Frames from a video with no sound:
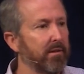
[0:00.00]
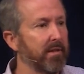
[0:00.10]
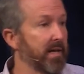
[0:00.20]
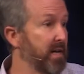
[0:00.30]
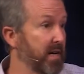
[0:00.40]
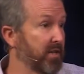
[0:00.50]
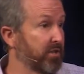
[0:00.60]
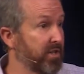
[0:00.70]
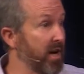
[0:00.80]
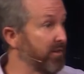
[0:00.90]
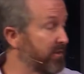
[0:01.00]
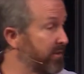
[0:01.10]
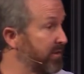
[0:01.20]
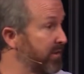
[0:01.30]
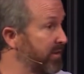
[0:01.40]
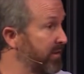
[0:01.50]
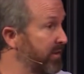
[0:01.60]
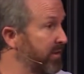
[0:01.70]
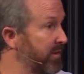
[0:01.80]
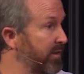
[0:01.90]
It just does.
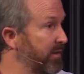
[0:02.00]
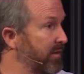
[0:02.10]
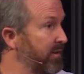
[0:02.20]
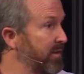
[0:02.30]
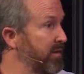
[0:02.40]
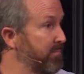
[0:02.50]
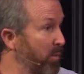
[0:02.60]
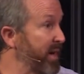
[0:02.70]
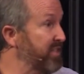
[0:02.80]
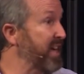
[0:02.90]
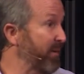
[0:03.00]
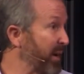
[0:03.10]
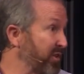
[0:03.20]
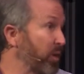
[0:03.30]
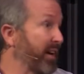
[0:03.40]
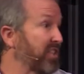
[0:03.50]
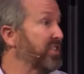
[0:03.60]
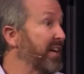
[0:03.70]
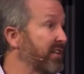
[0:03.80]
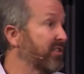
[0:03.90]
But we can try to
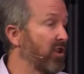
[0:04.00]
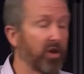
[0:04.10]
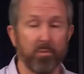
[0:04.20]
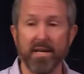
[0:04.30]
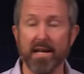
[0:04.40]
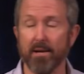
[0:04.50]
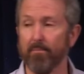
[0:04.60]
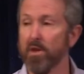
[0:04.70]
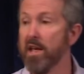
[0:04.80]
extend it as long as we can.